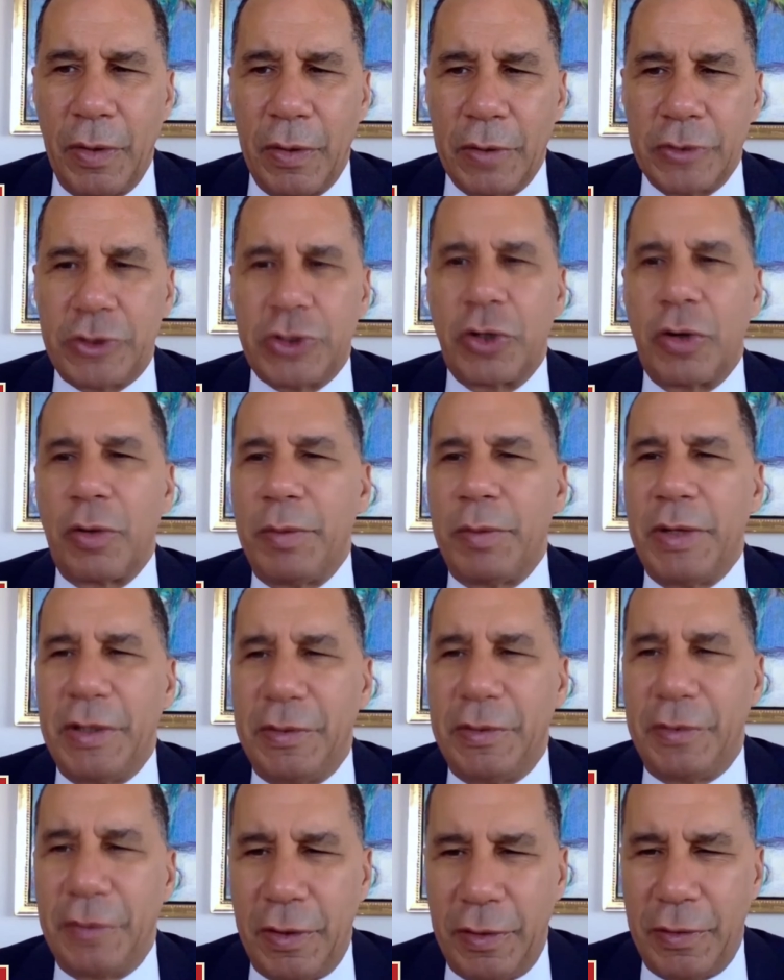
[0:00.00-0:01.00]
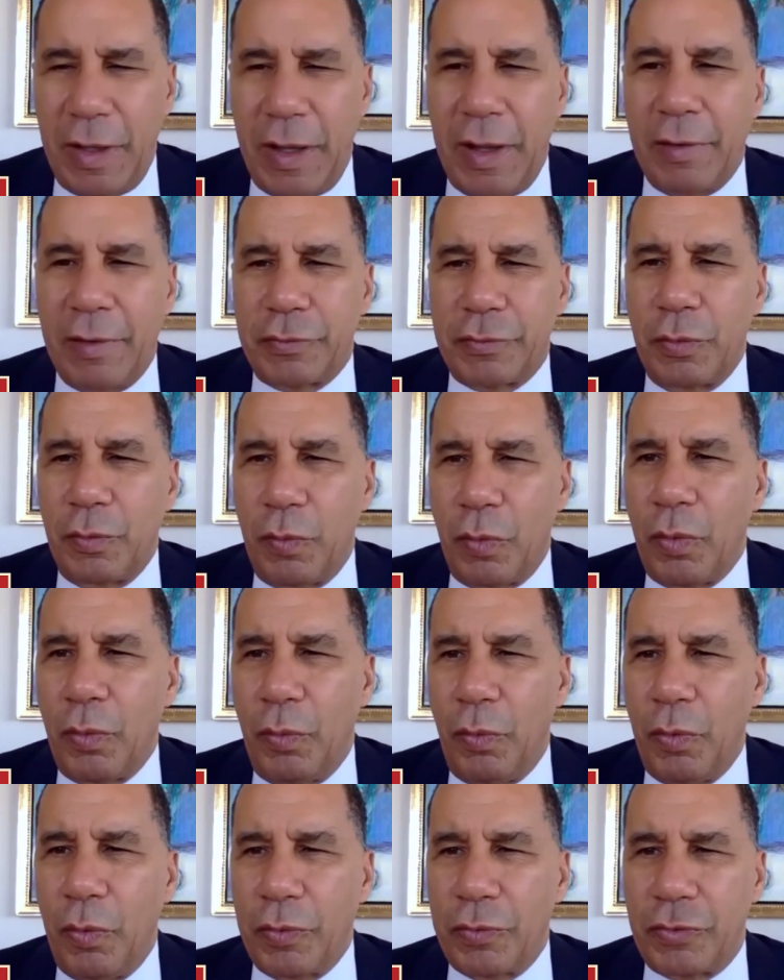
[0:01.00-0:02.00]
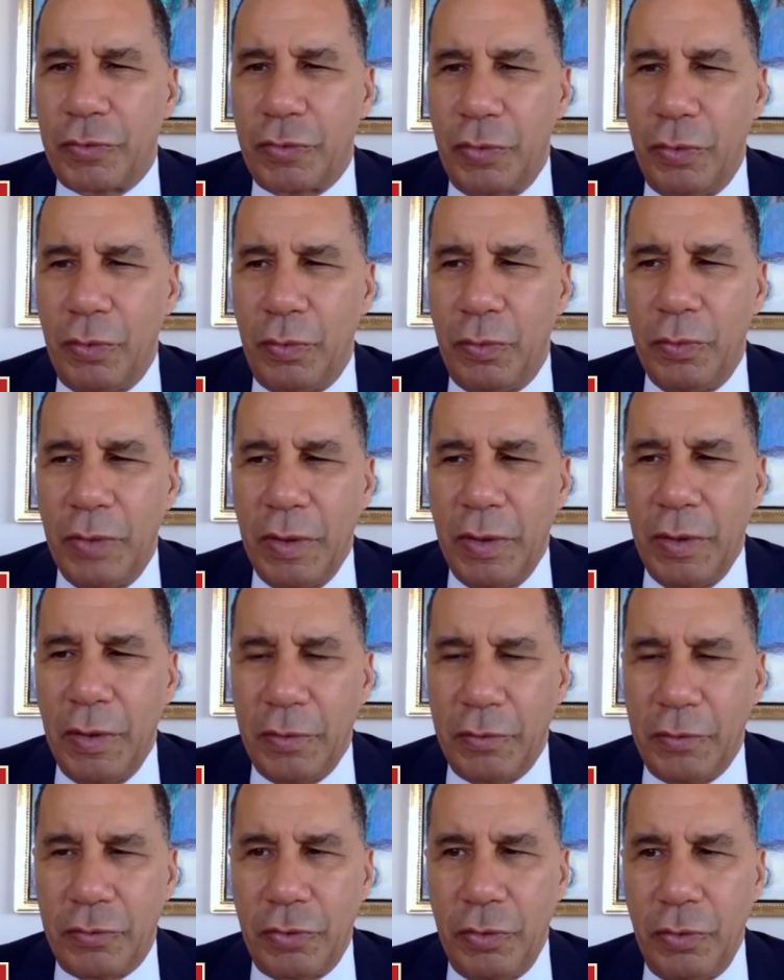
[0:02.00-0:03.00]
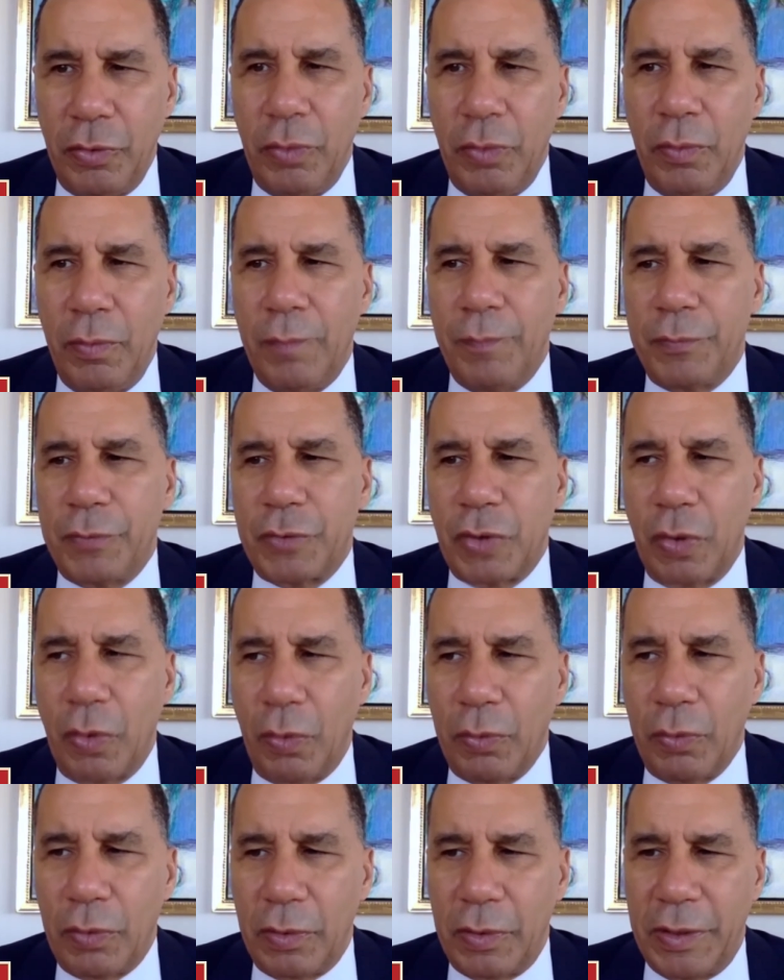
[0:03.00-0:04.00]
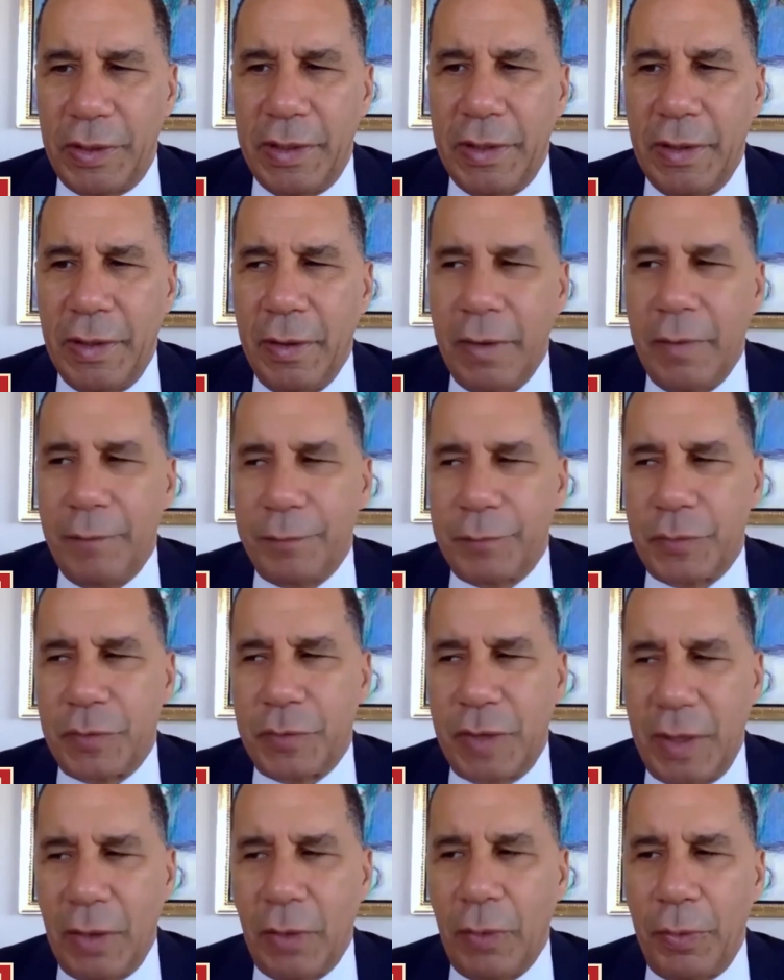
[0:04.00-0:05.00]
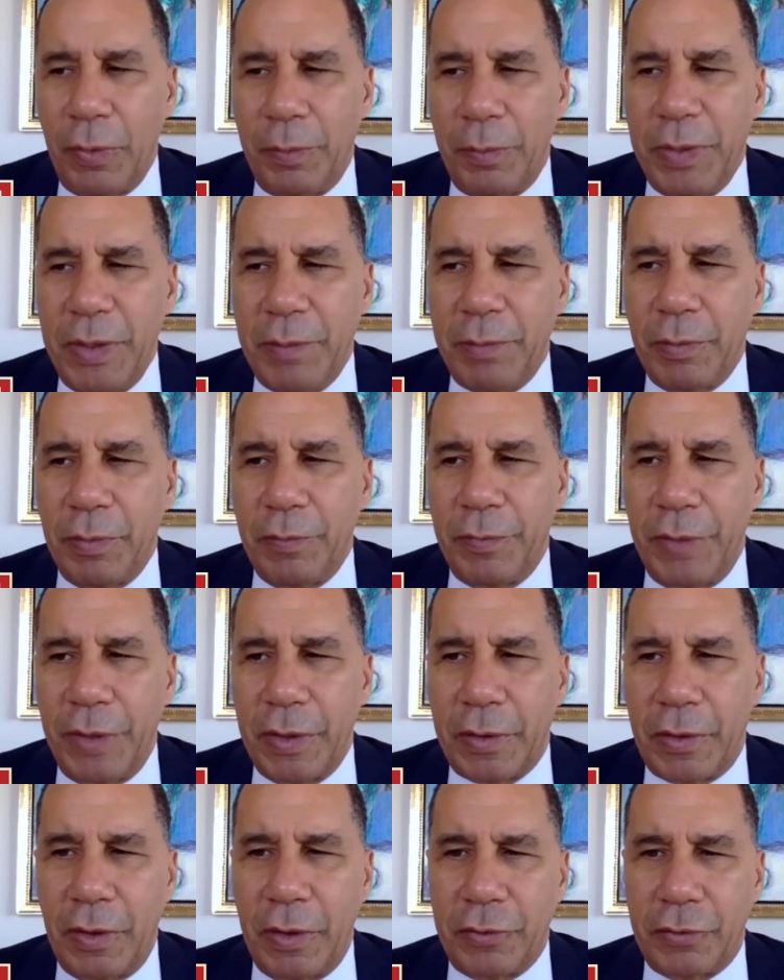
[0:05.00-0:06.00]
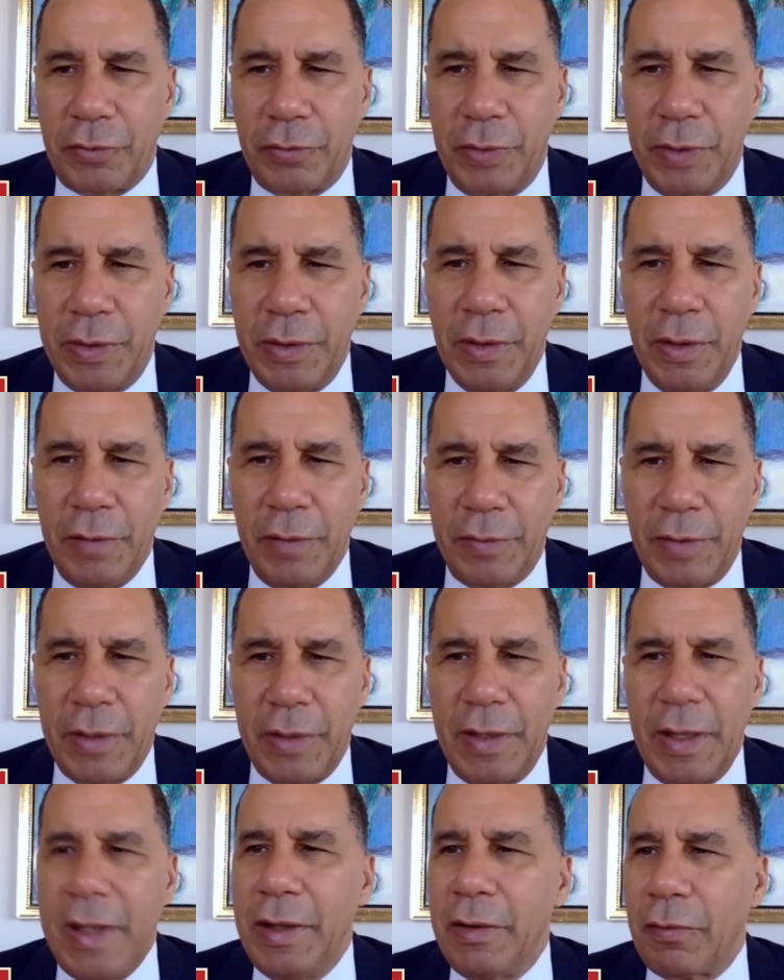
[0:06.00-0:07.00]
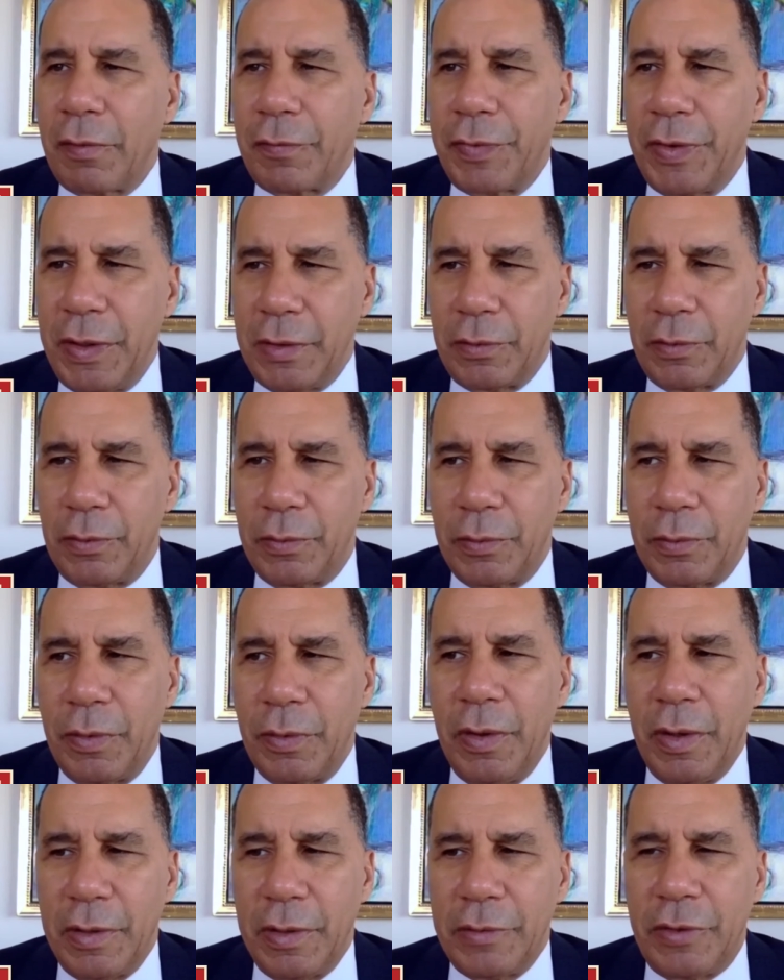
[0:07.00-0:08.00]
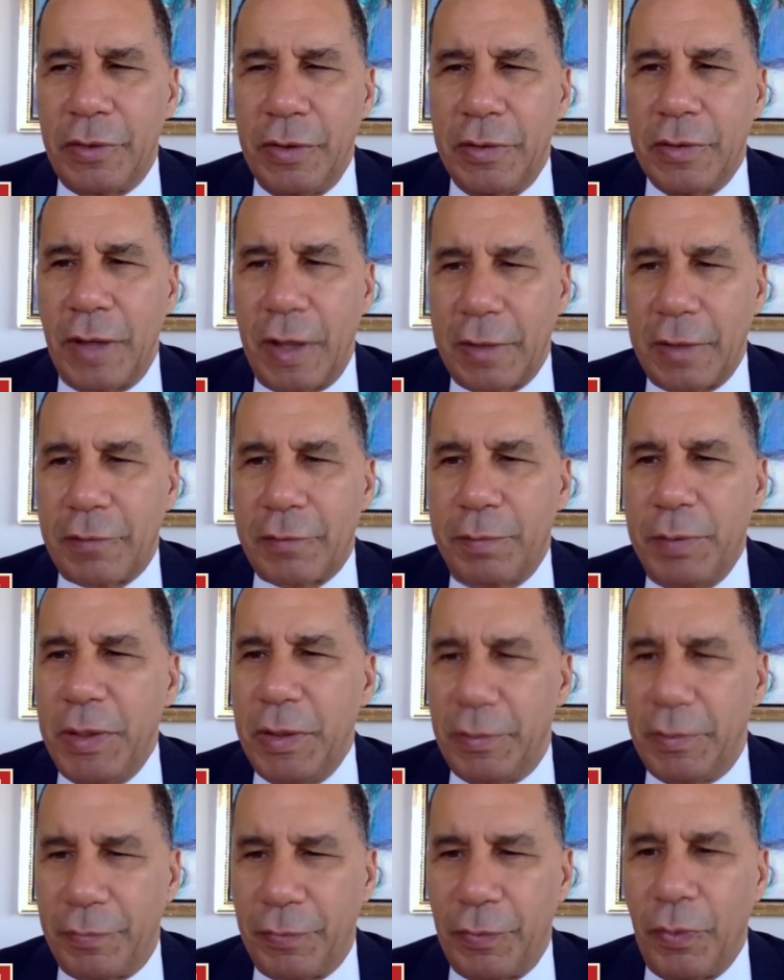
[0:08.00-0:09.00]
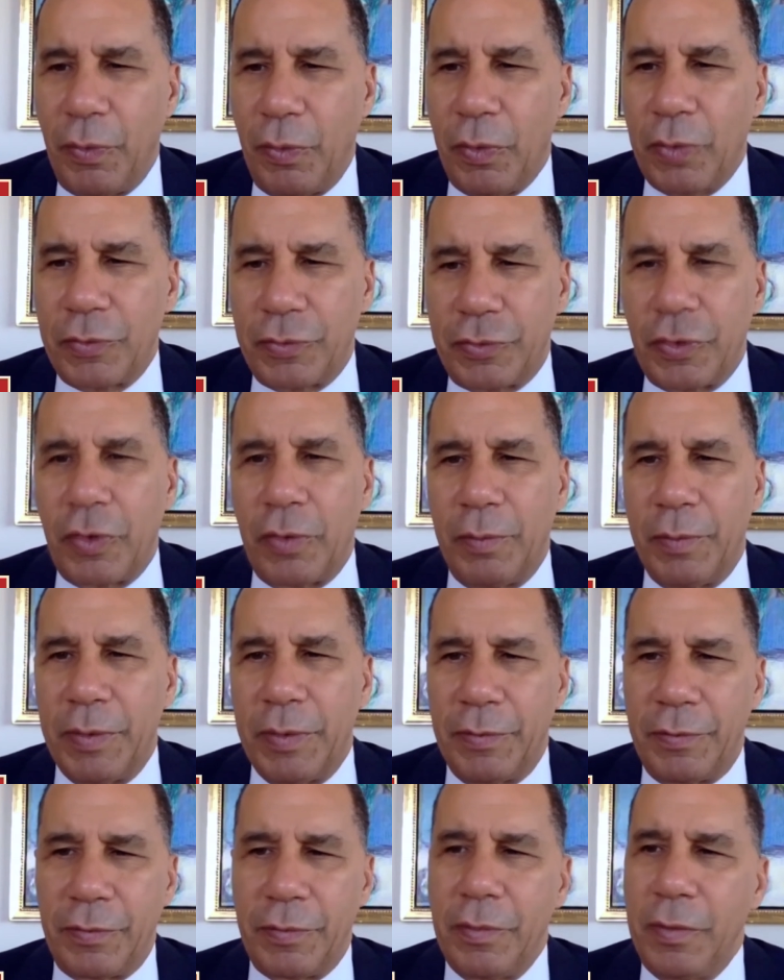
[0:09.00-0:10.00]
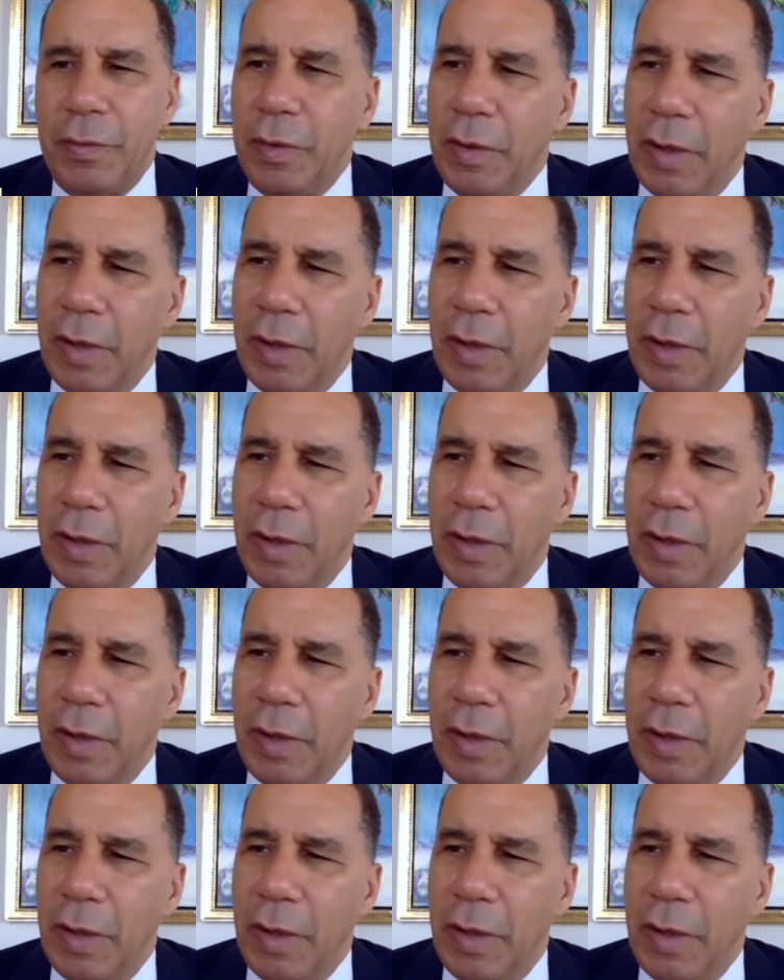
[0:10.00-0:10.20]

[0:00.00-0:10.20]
Germany did after World War II to totally tell the people of their country that Adolf Hitler did not speak for all Germans.